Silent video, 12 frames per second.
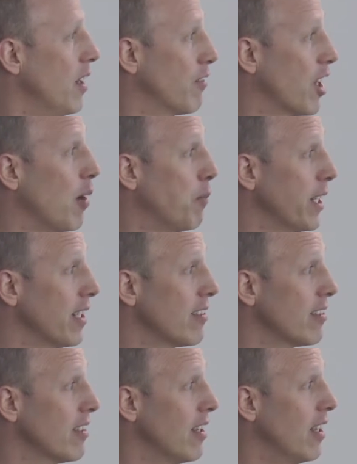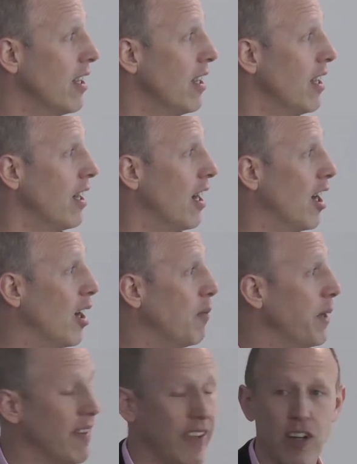companies,
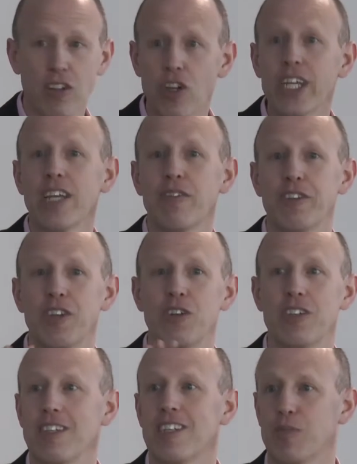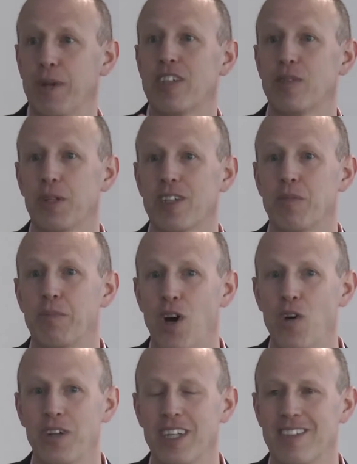and they're looking for those indispensable
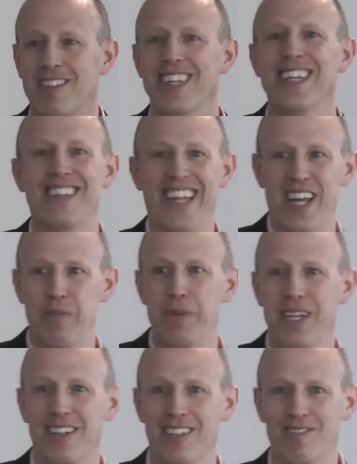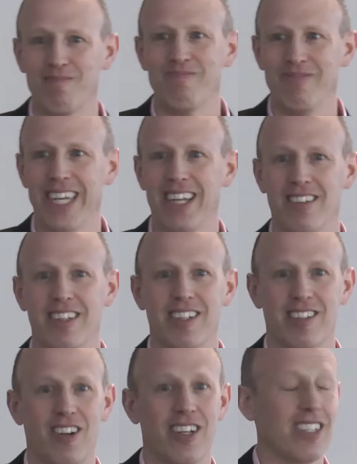components in that big
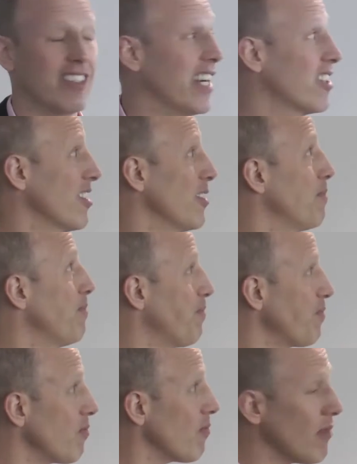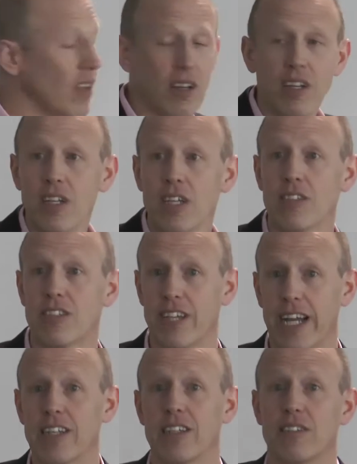analytics architecture.
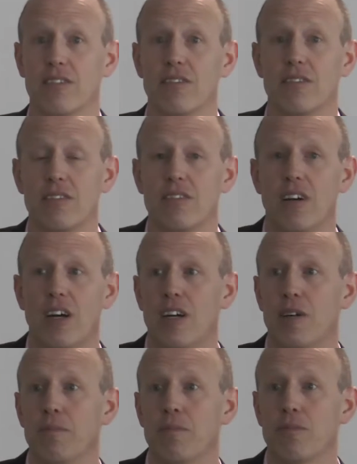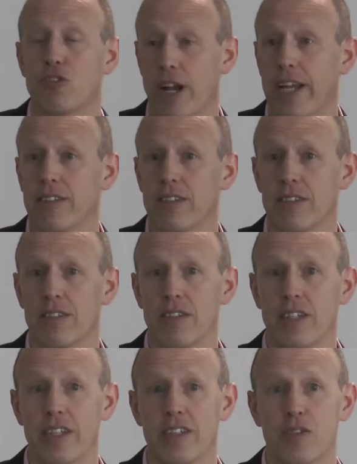Second trend
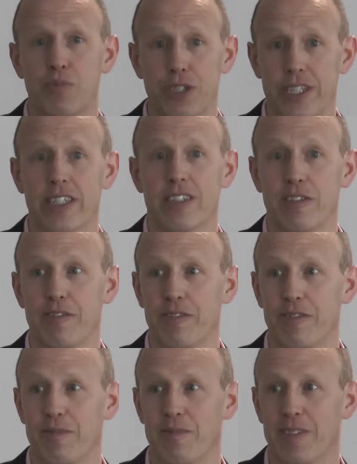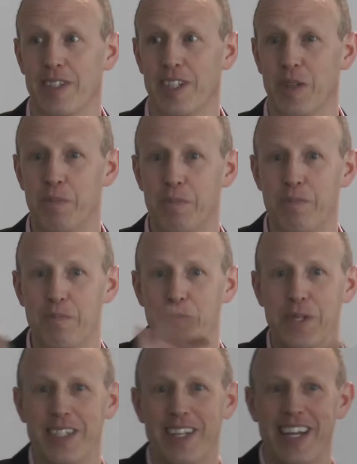is predictive. You know,
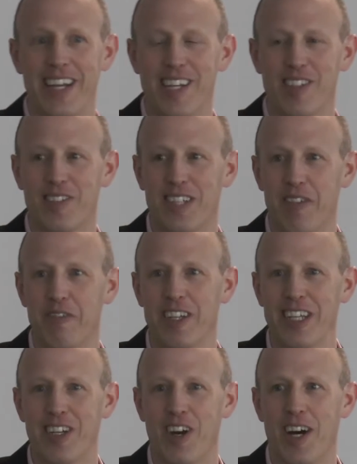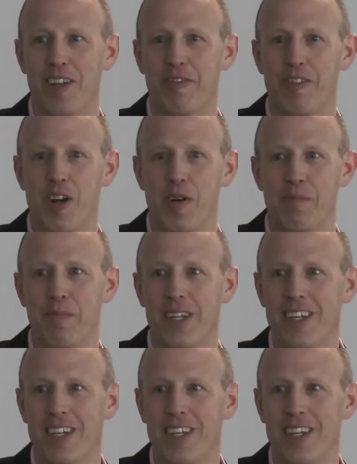big data has definitely gone from,